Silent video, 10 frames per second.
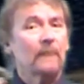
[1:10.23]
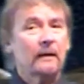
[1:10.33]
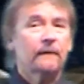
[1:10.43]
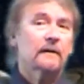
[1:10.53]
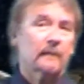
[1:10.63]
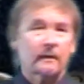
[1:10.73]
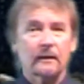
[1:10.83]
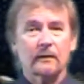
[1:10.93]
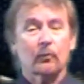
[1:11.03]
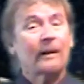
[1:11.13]
metaphysics
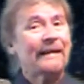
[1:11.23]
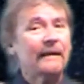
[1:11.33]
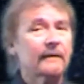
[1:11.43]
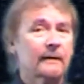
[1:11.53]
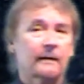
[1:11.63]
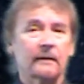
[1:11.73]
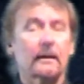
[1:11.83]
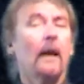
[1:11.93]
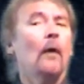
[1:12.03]
is, what ethics is,